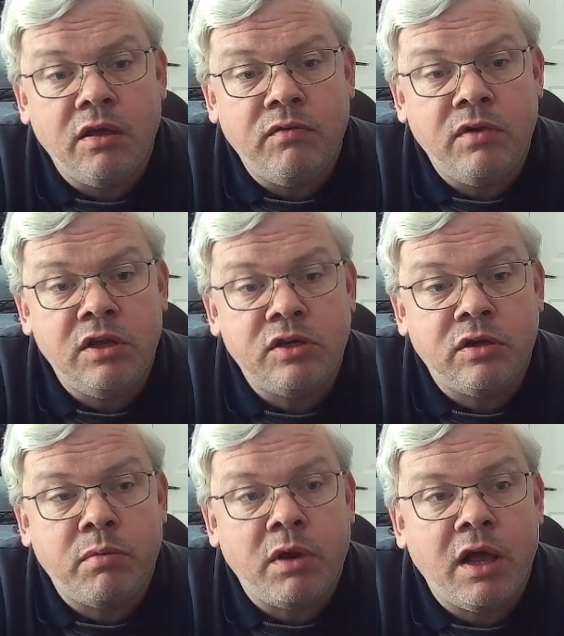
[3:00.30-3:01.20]
really should
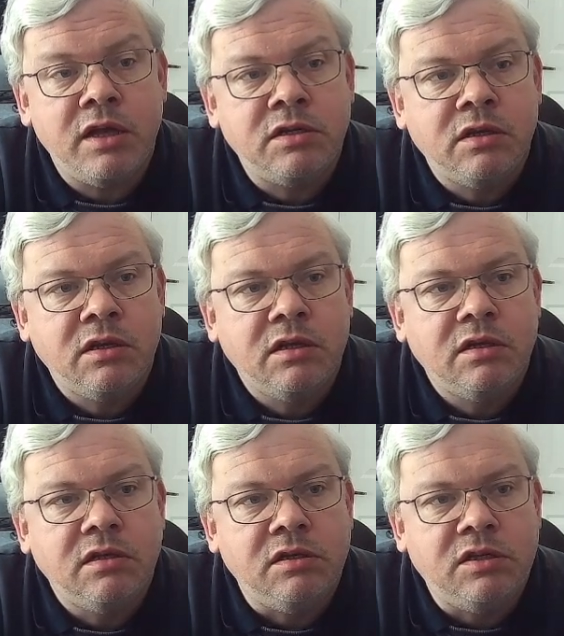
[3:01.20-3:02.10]
have played
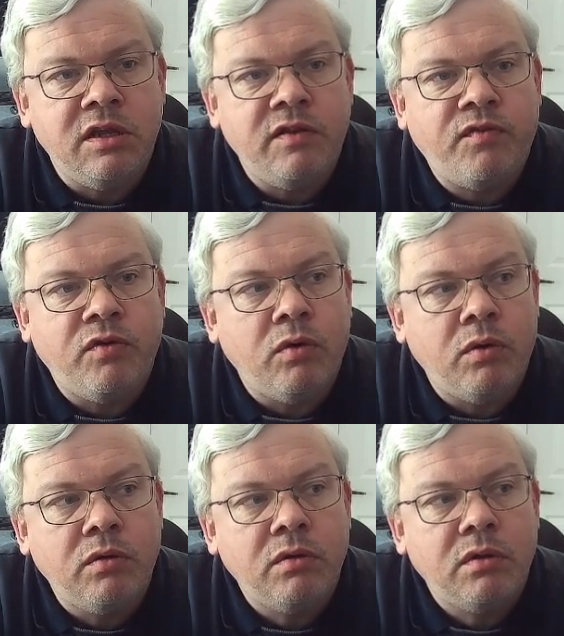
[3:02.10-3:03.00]

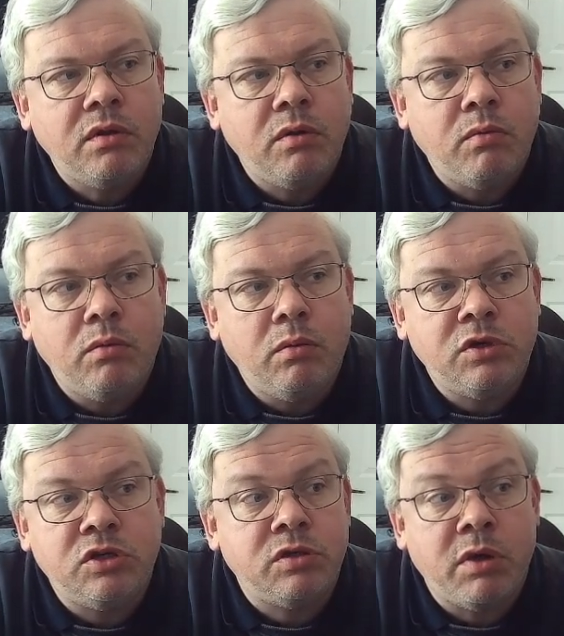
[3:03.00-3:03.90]
d4, which
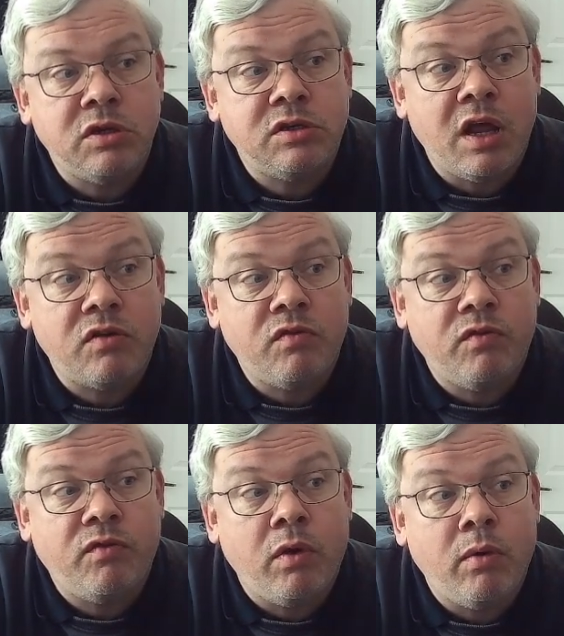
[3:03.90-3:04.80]
is the most natural
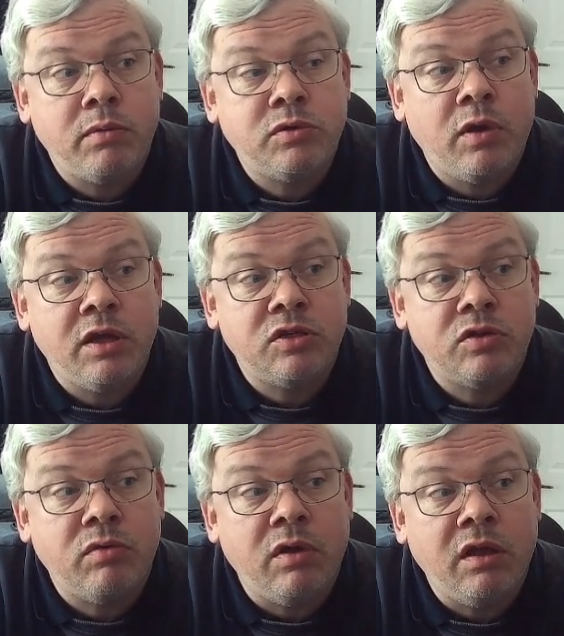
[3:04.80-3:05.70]
follow-up to
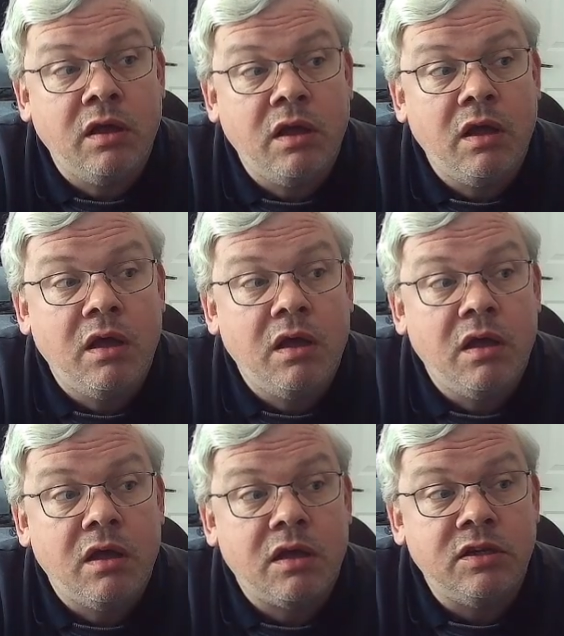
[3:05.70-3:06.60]
h3,
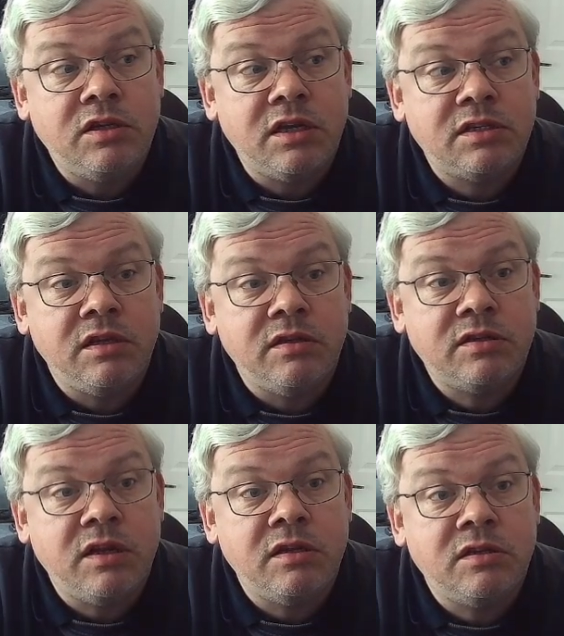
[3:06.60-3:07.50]
contesting the
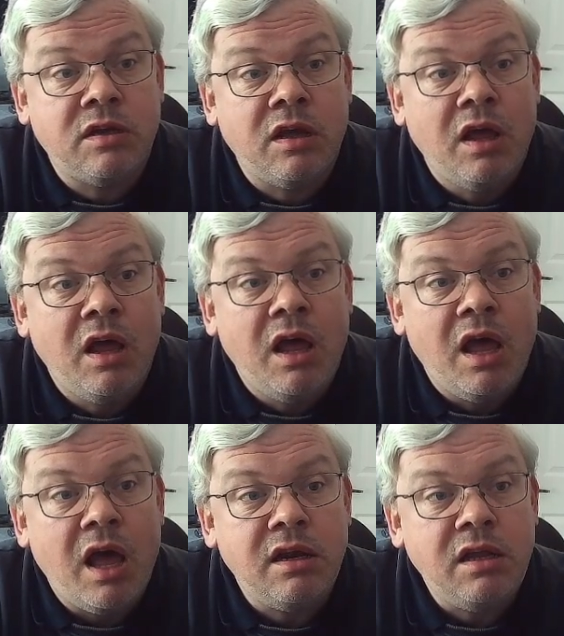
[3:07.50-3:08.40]
centre,
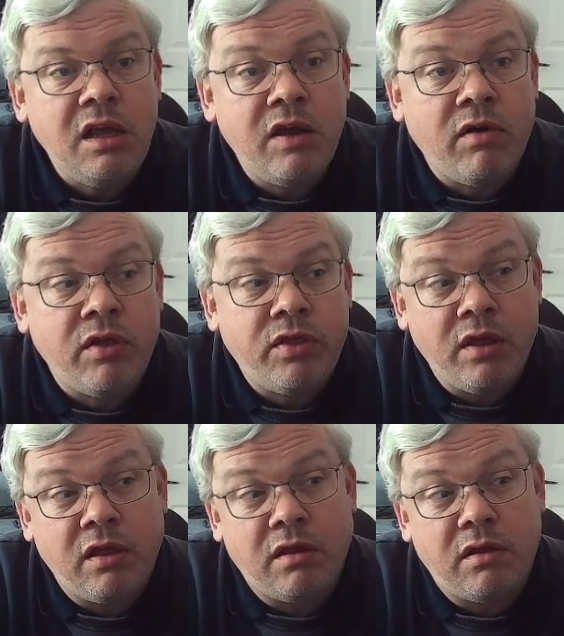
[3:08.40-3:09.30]
and here I
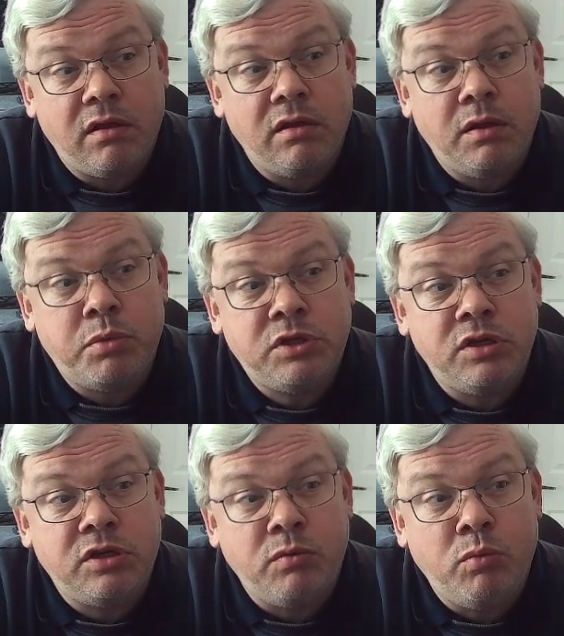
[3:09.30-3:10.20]
think the
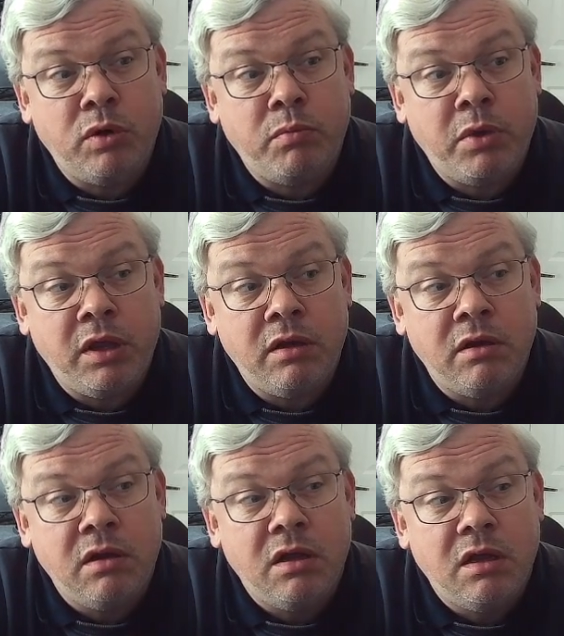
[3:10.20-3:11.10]
position would have been
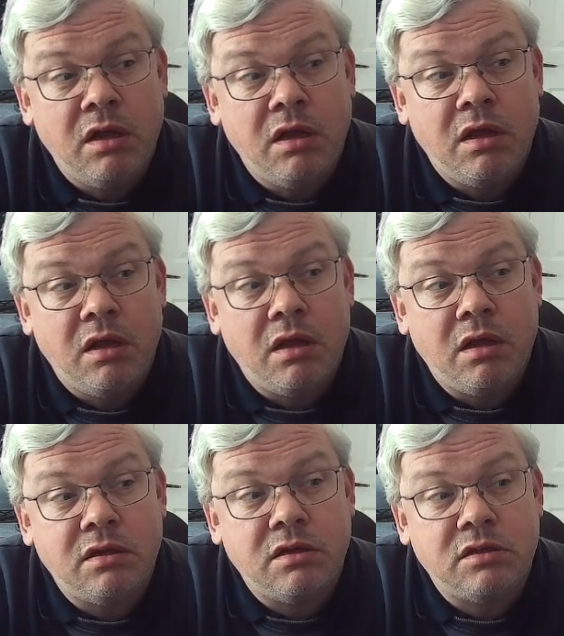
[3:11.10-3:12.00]

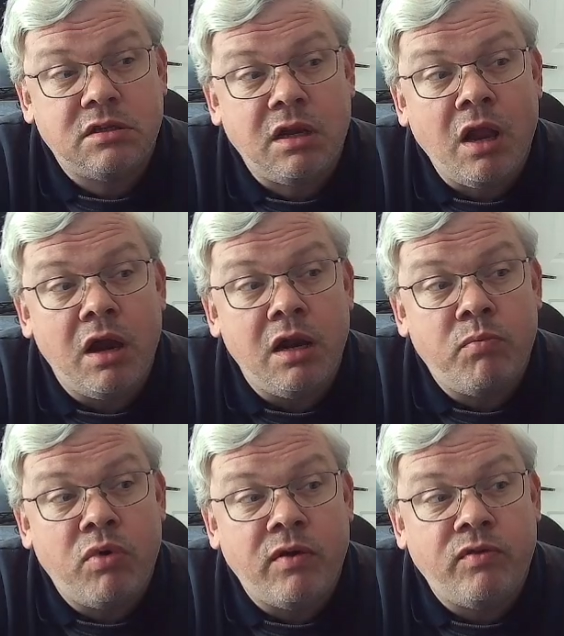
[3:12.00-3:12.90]
slightly
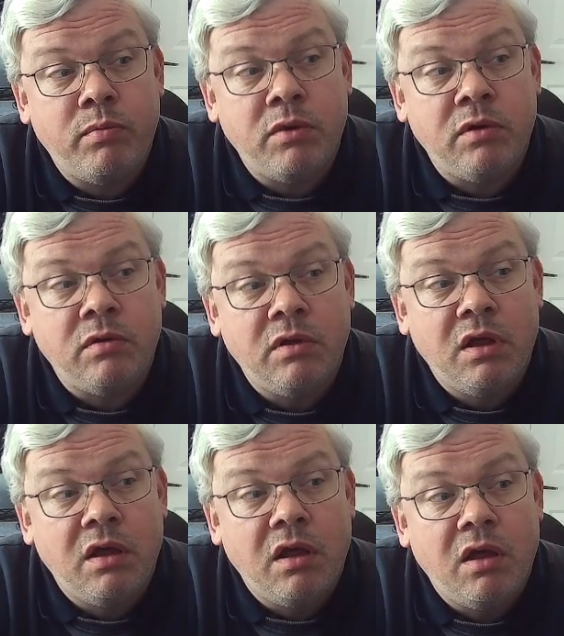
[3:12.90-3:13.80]
preferable
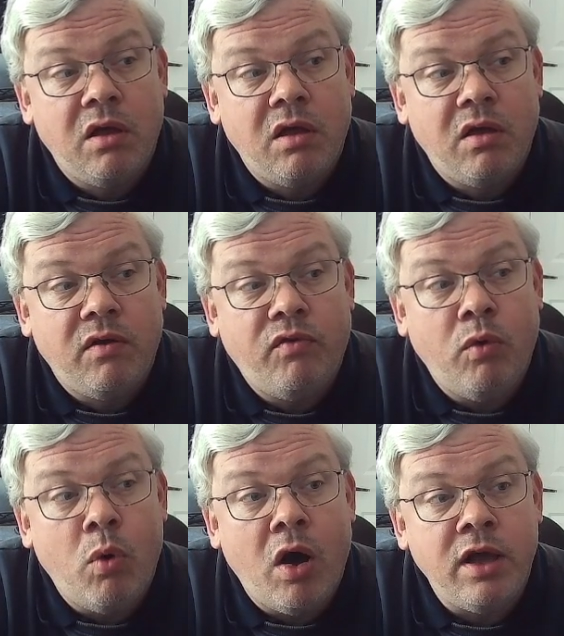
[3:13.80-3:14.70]
for
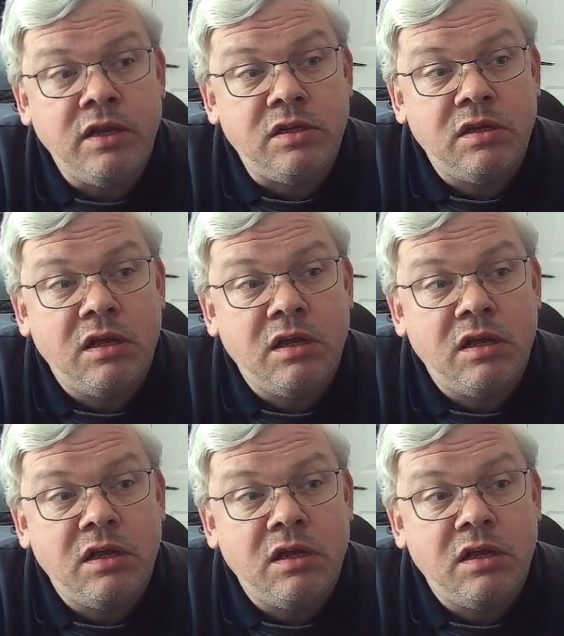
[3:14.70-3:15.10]
white.